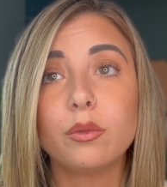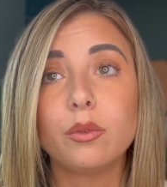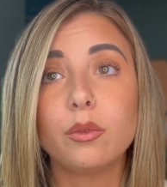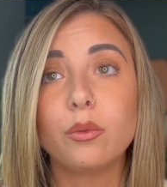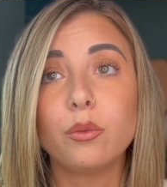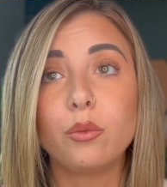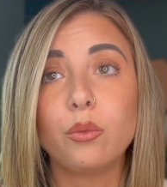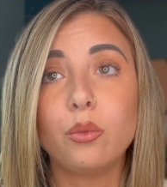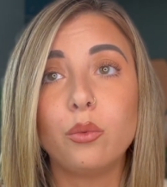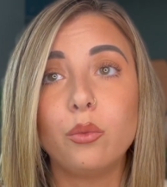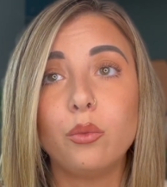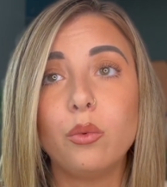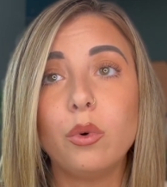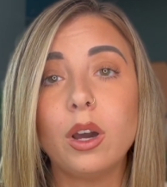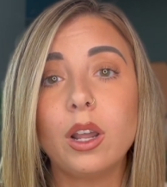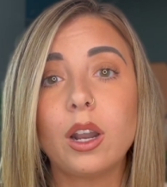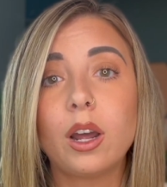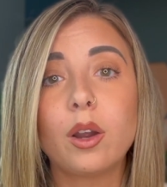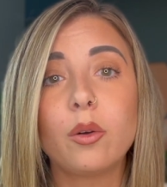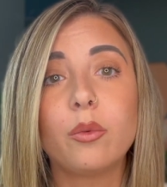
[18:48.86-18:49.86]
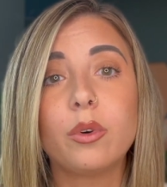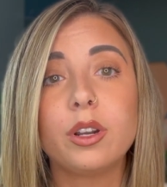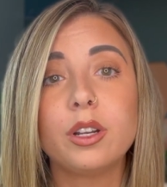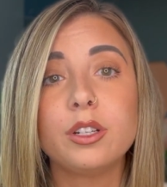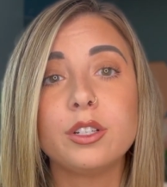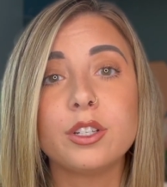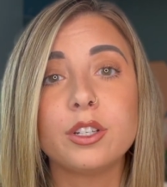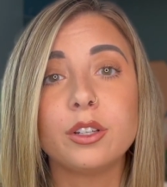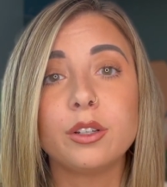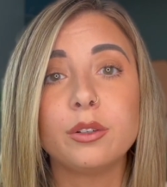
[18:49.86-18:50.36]
what I want to
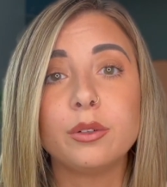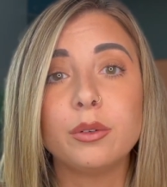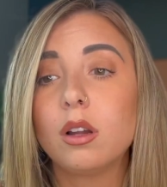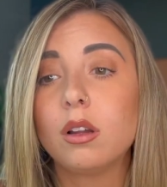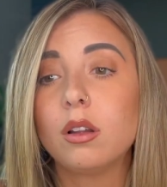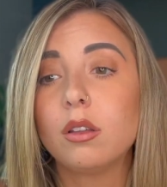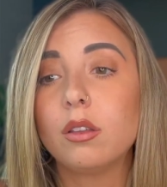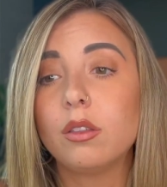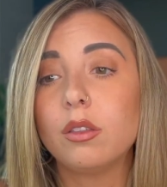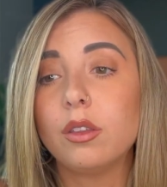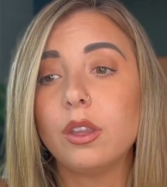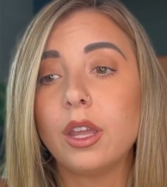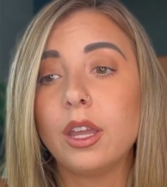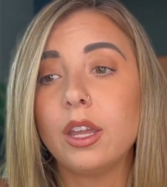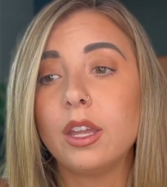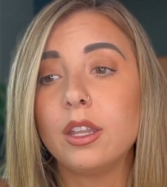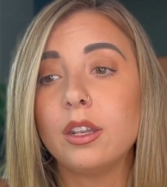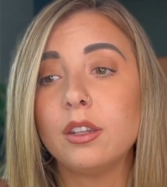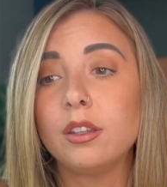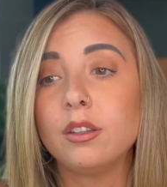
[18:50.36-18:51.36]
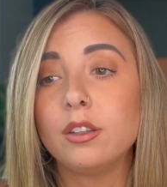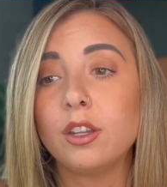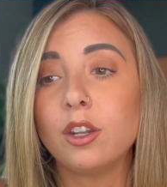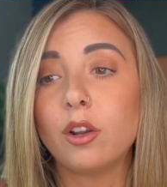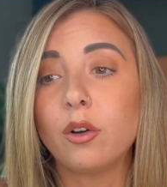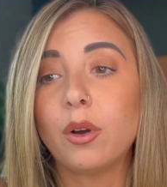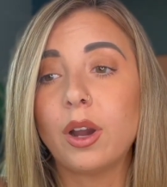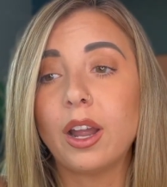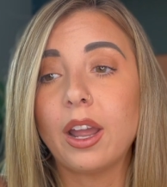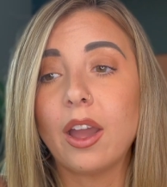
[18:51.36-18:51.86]
do. And, you
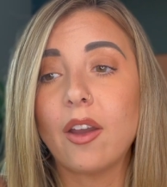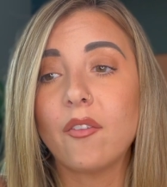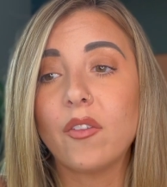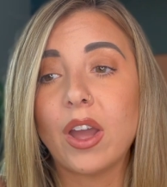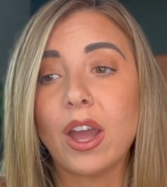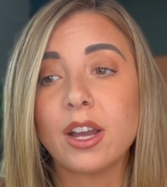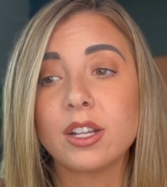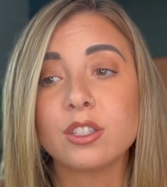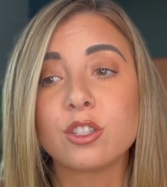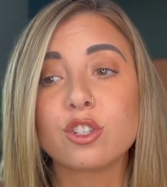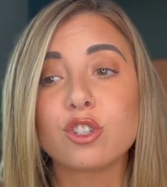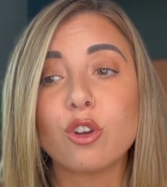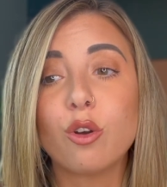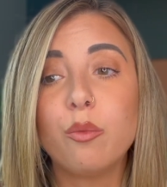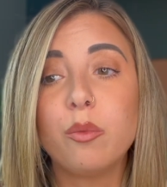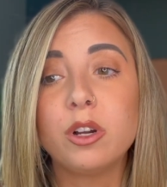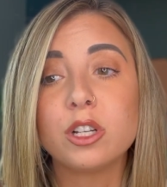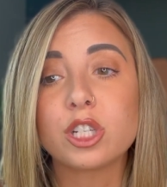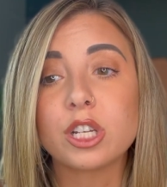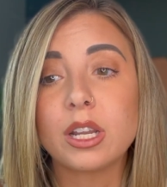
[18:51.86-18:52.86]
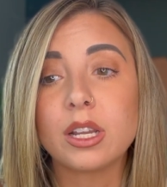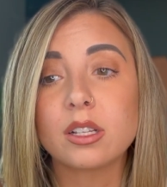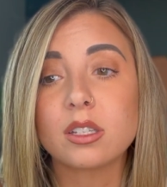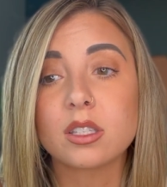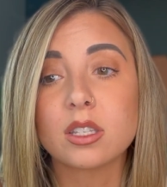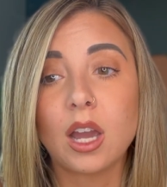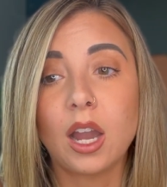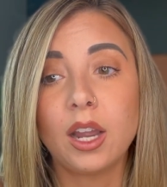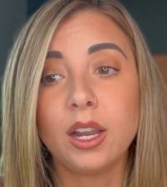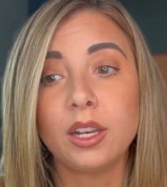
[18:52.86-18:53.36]
know, I had so much
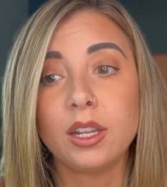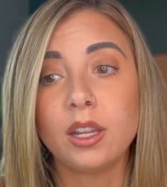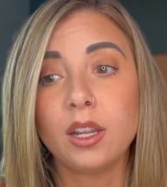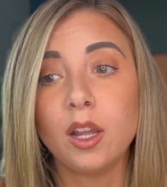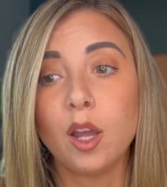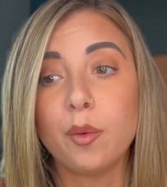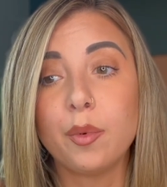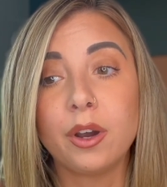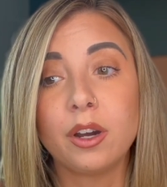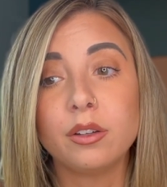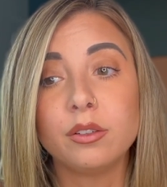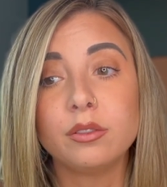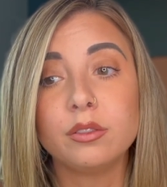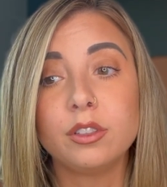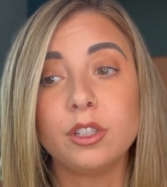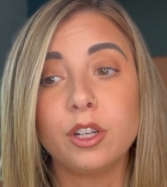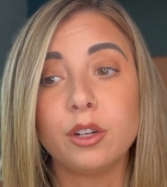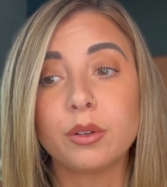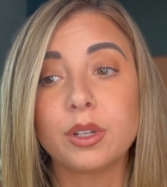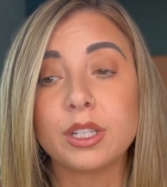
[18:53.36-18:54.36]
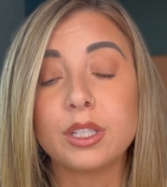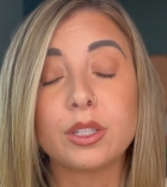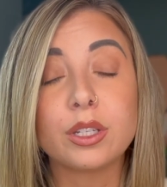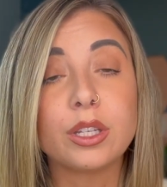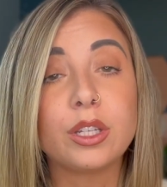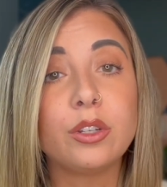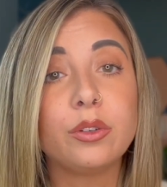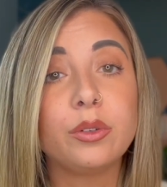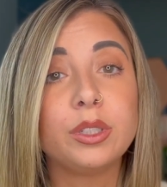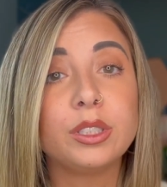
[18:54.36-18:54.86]
anxiety about, you know,
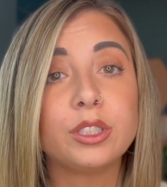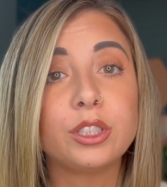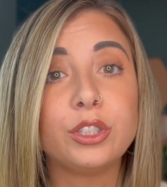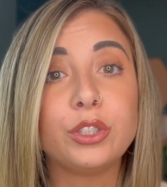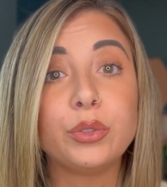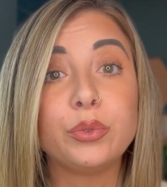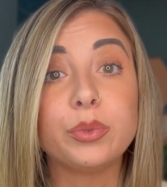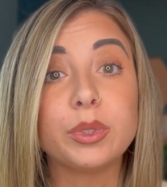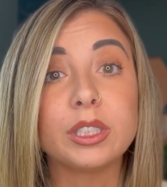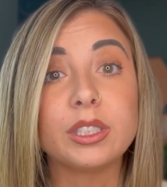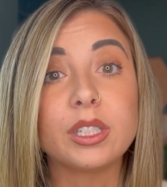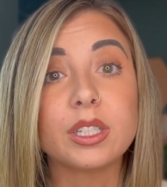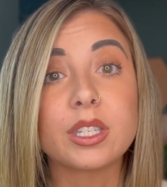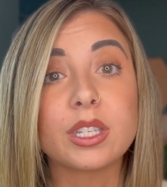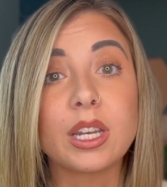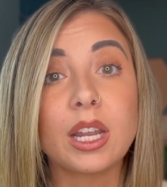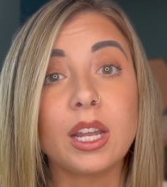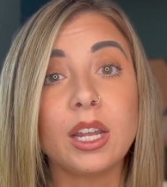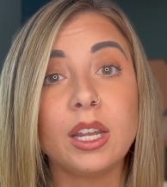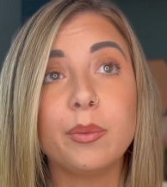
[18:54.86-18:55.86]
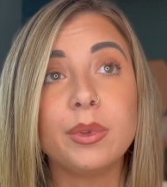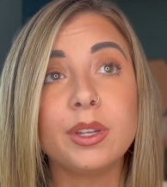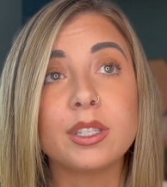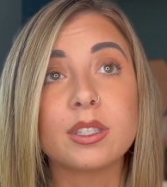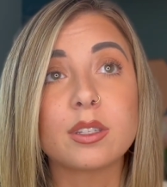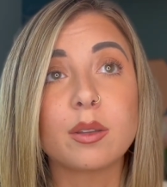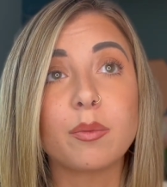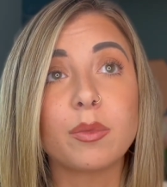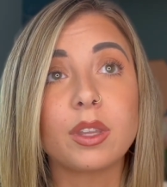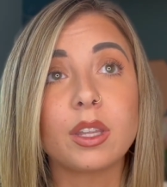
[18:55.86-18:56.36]
continuing to do real estate. It's
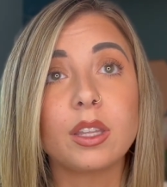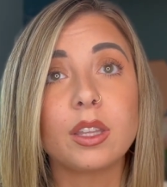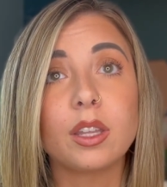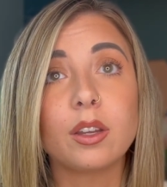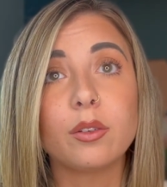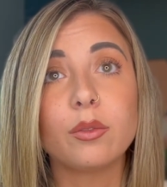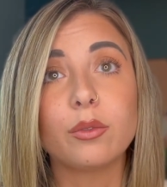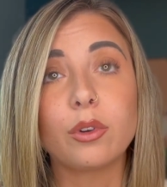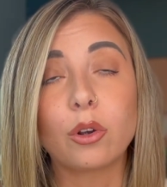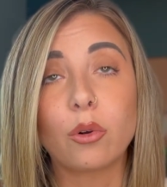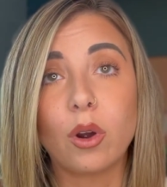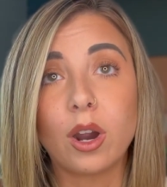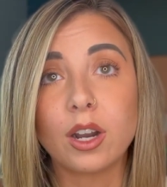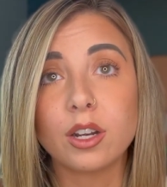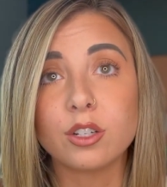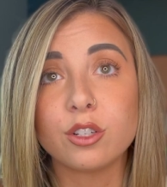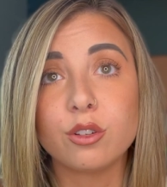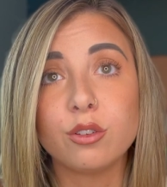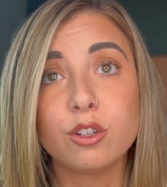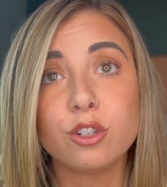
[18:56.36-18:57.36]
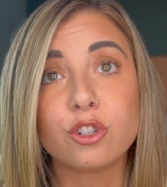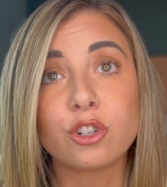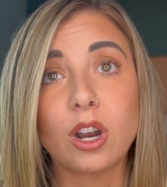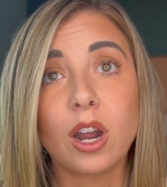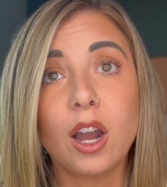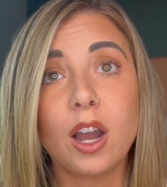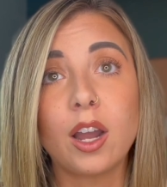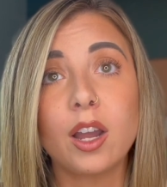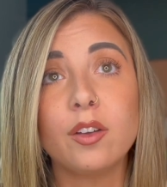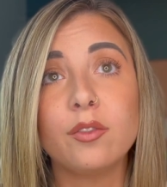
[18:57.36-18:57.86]
something that requires you to
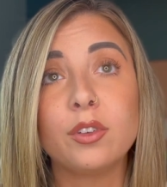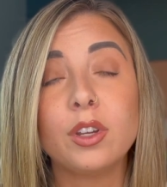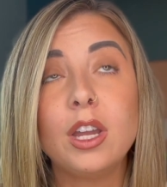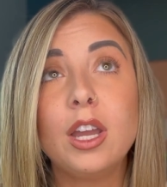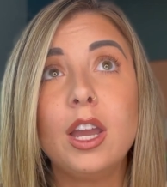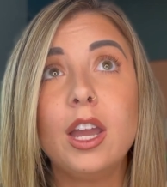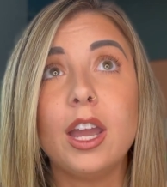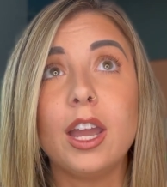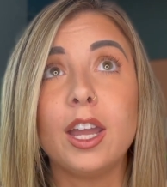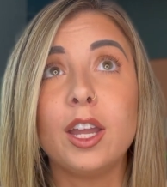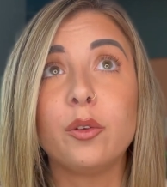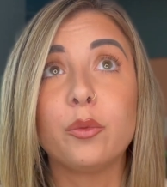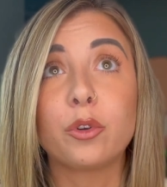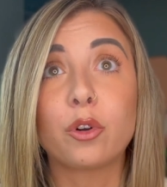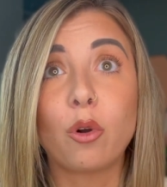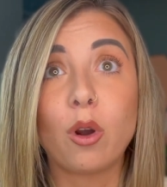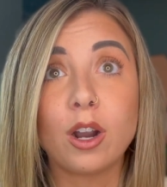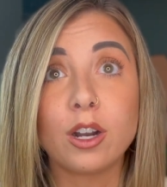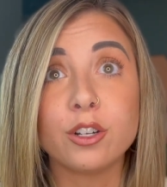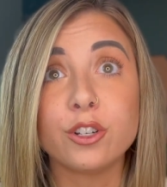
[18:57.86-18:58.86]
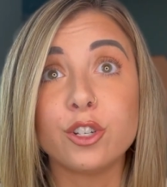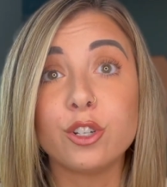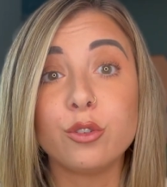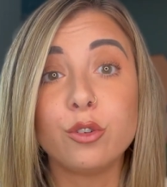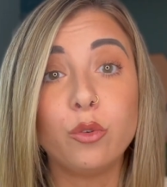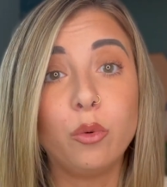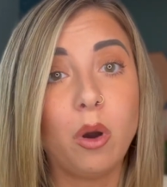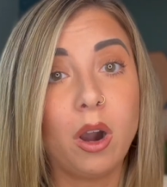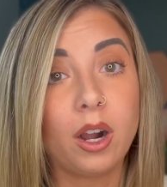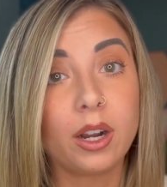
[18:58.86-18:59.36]
drive. It requires you
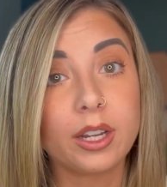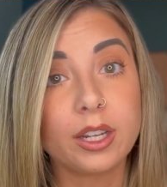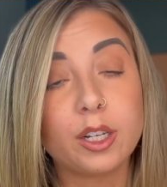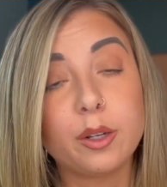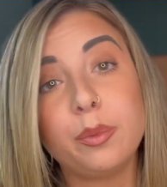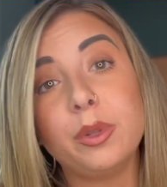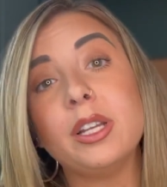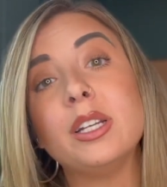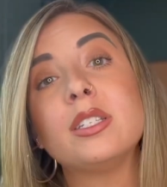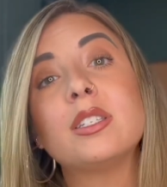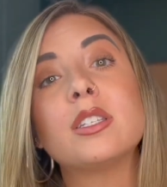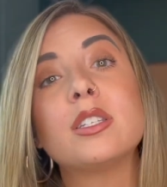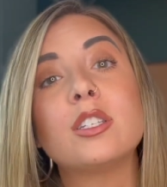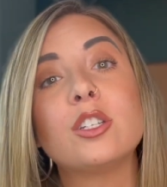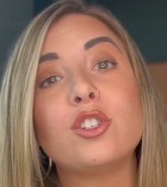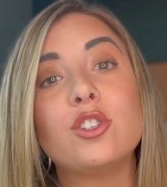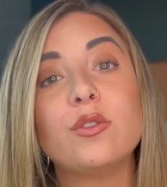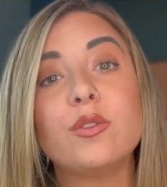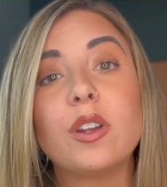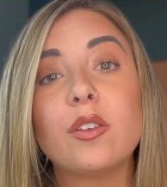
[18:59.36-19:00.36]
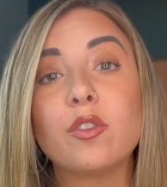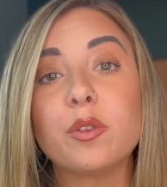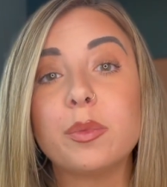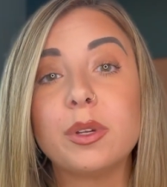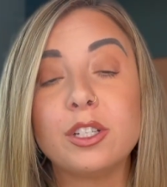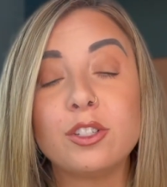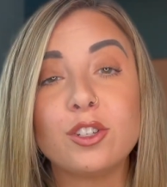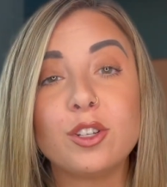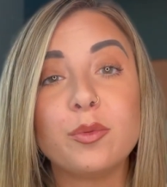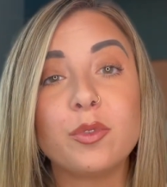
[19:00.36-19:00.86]
to walk into places that you've never
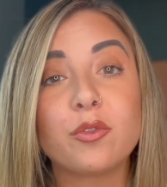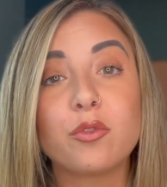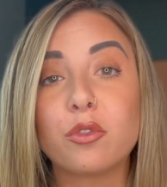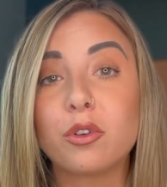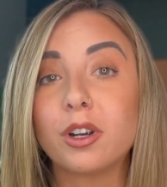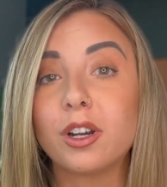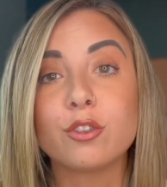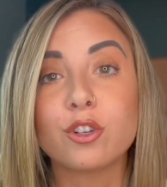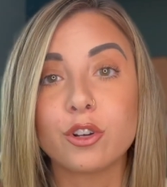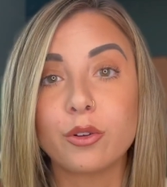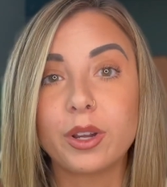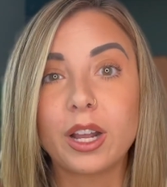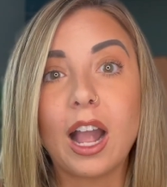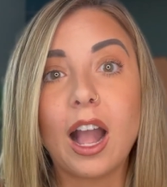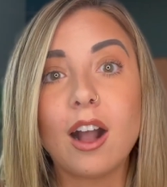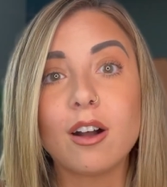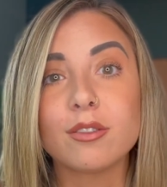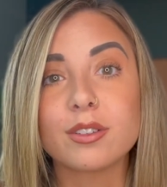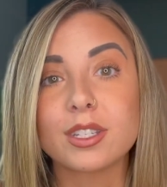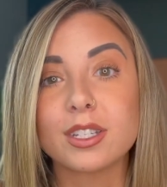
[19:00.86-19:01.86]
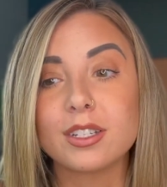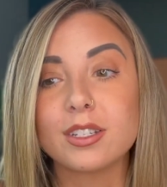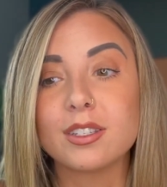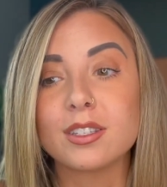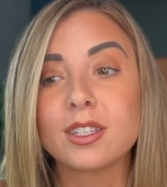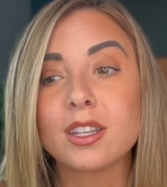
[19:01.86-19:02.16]
been to before, showing houses,